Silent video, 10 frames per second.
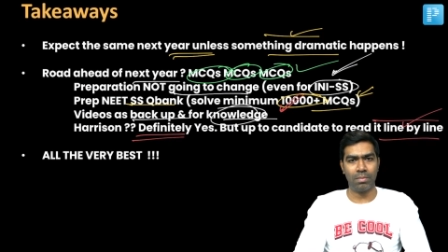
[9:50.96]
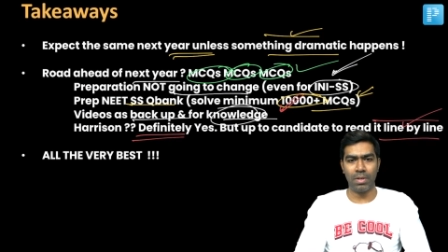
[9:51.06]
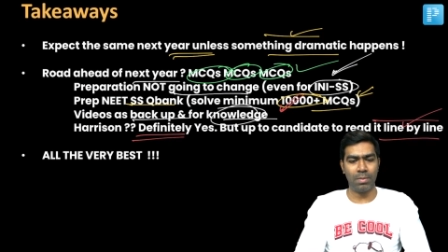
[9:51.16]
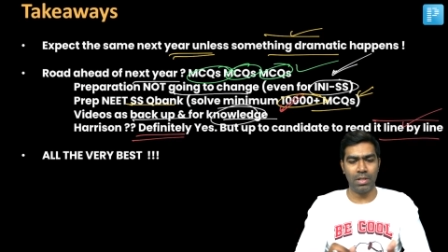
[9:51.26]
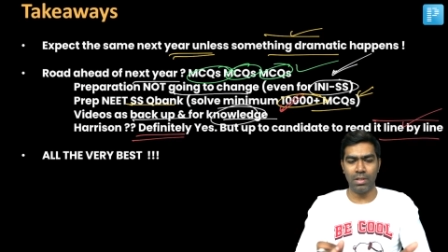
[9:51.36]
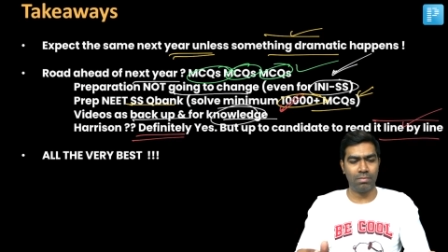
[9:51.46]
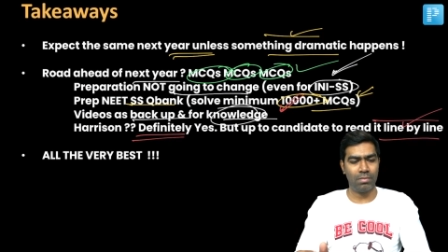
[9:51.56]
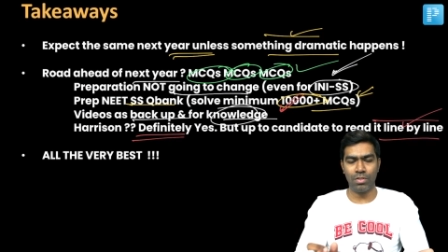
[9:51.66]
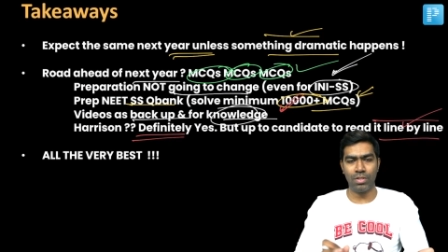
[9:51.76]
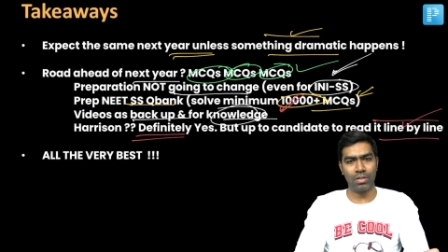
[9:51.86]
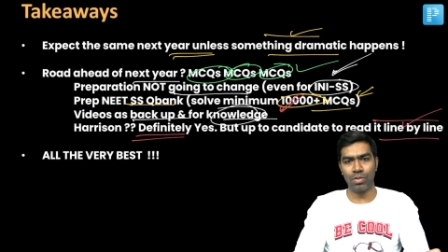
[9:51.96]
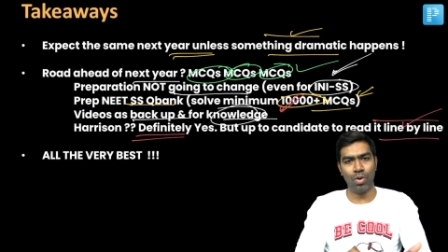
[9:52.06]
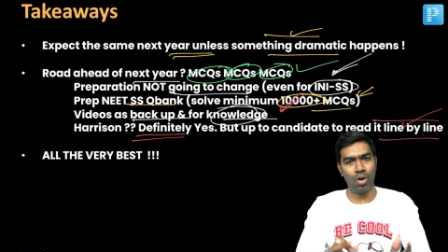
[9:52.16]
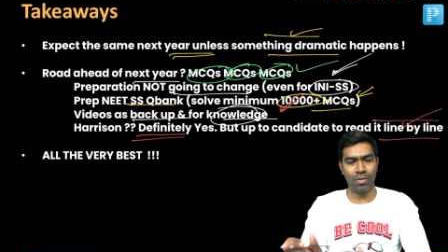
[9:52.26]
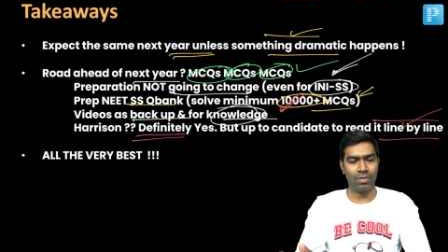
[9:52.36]
Maybe just
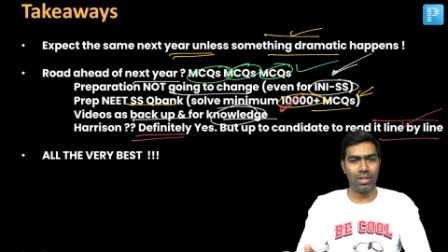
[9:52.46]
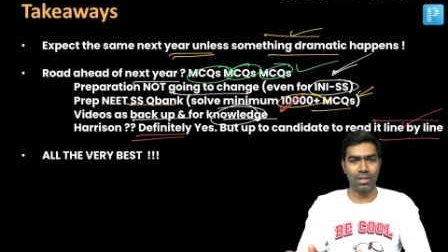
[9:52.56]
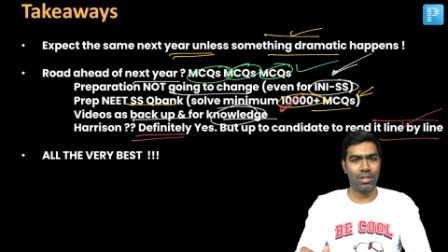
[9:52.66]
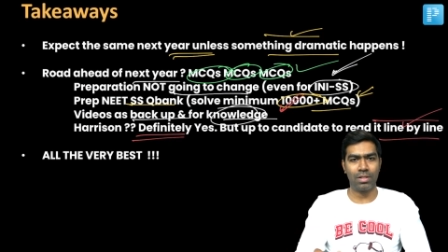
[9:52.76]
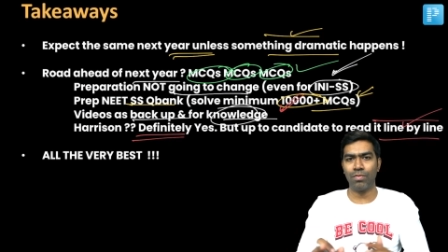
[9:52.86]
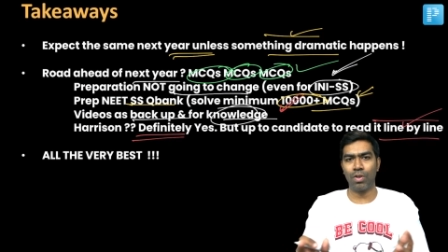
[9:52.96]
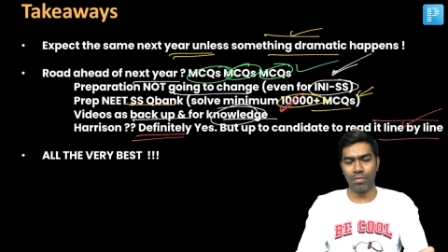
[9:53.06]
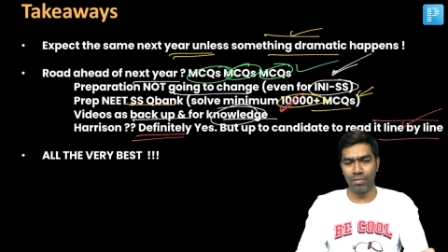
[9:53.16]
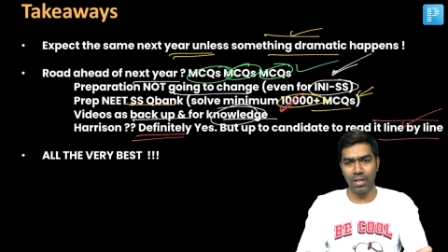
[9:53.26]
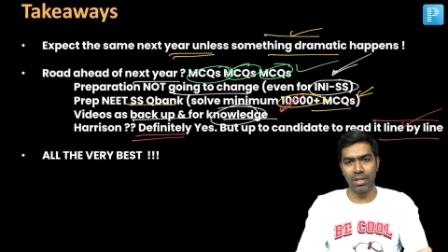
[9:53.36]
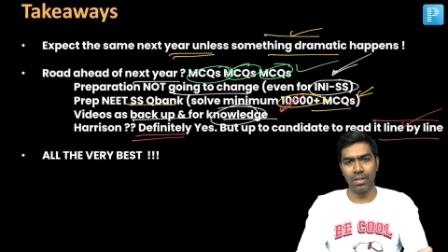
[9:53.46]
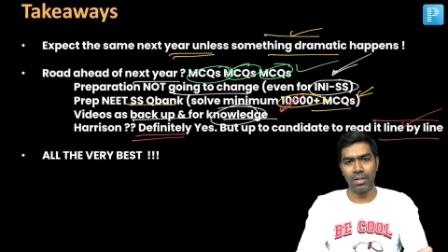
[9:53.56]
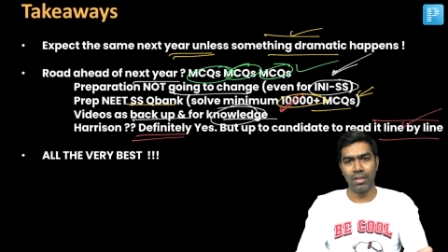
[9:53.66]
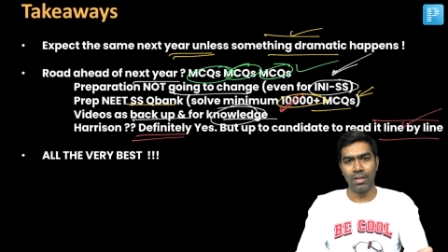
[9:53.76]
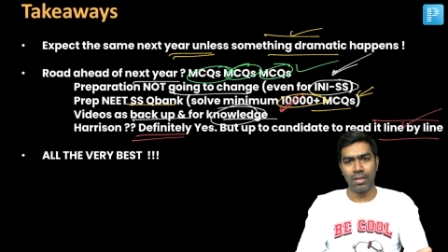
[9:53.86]
go out of the discussion for a week
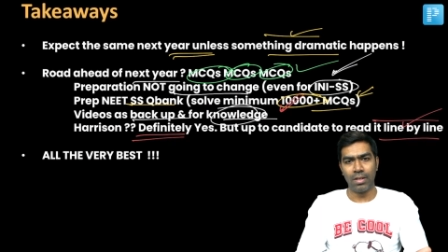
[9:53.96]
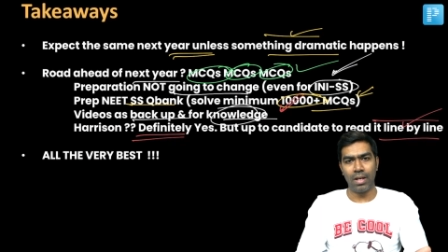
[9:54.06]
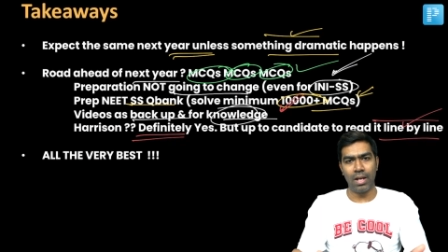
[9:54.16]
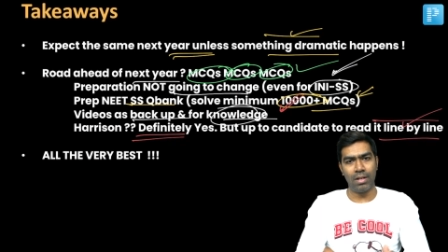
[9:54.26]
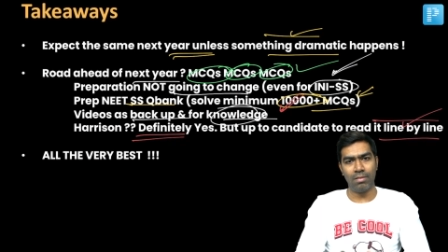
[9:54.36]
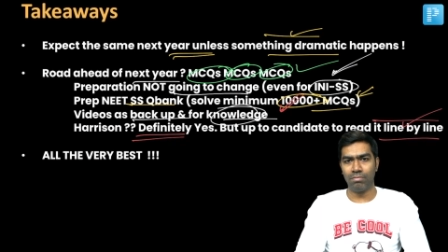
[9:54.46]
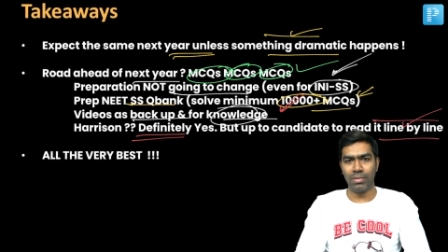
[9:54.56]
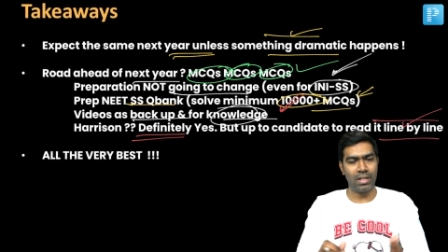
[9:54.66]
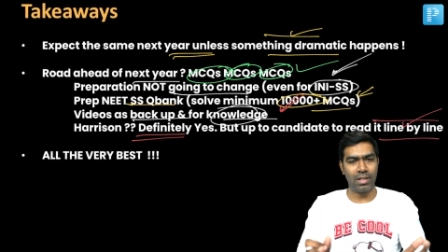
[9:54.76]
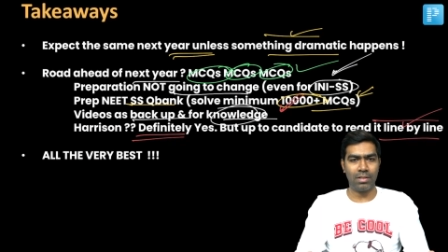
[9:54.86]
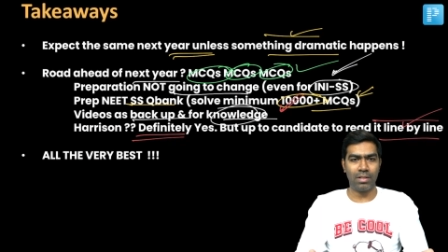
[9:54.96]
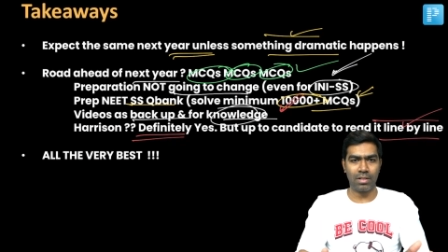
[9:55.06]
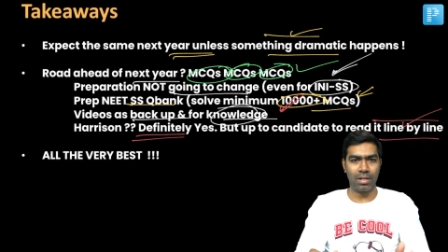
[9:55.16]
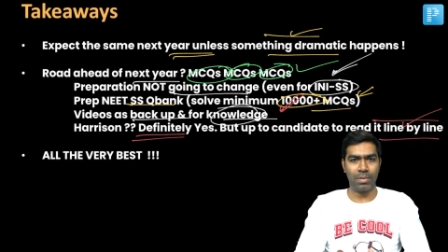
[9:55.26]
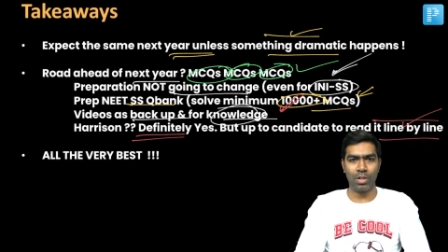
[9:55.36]
and let the results
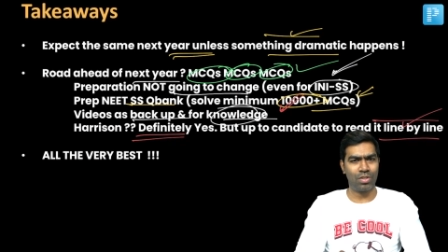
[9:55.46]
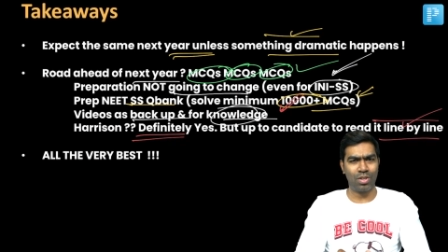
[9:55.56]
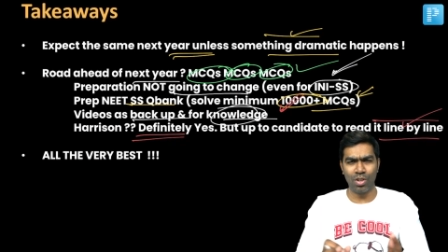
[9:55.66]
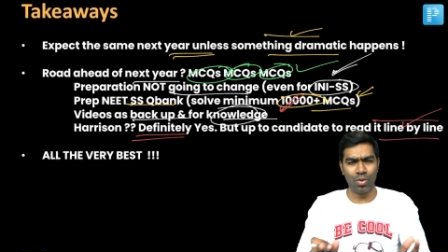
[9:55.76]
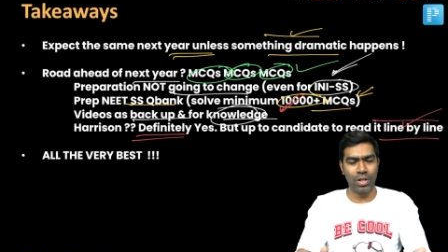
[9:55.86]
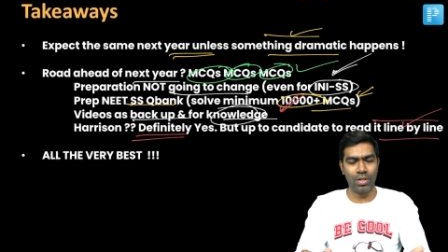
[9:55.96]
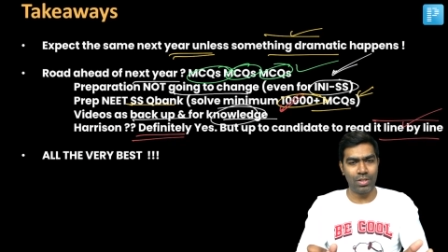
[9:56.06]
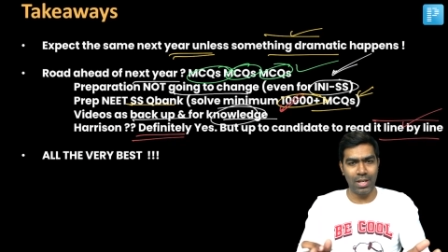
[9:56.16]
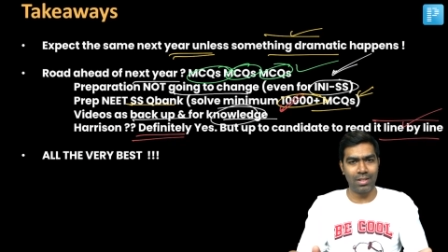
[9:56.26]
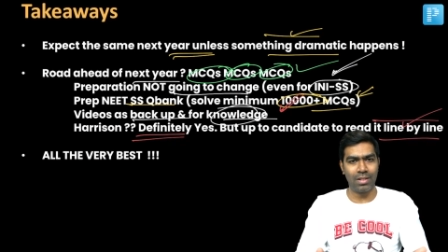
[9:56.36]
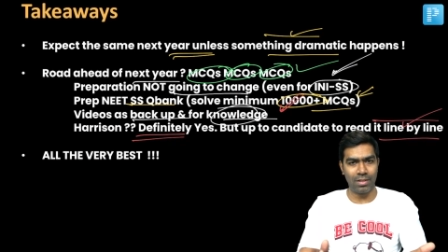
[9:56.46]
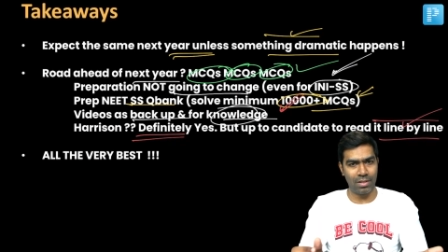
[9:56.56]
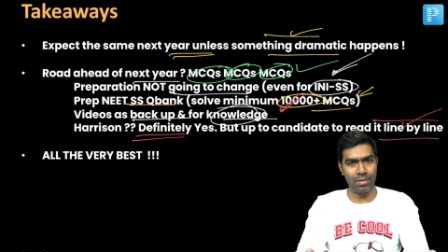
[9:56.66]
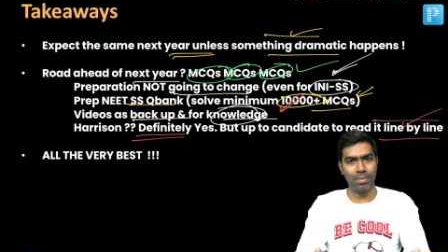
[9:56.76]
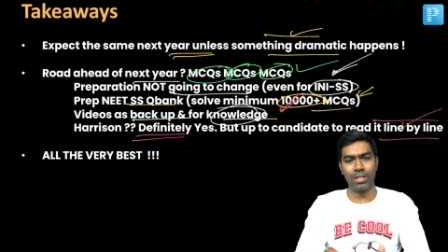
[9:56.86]
come, because you're not going to change the
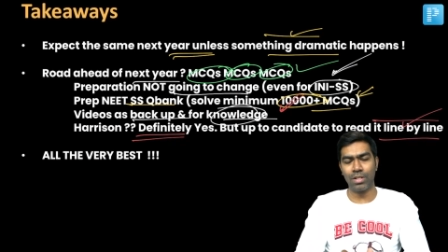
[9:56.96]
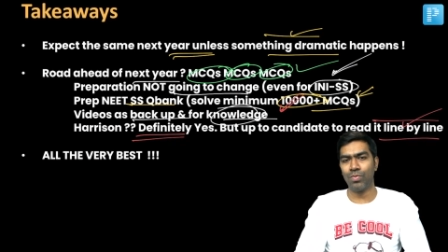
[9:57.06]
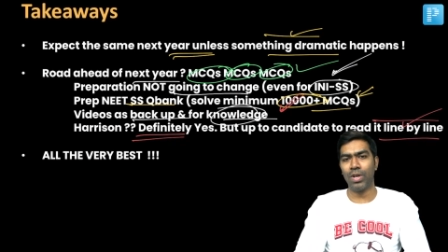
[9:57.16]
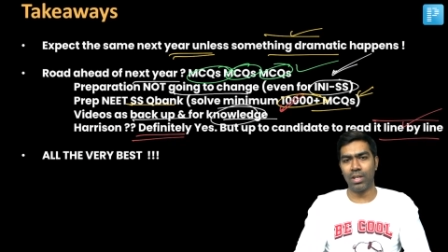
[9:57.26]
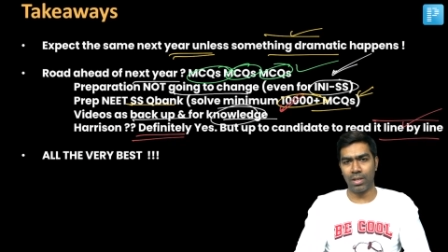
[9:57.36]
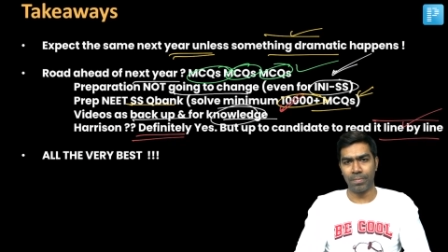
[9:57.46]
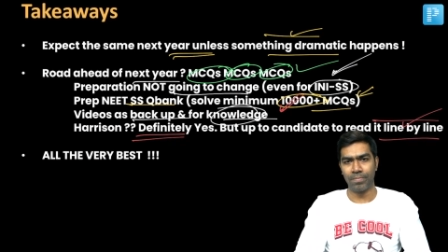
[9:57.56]
results by just worrying.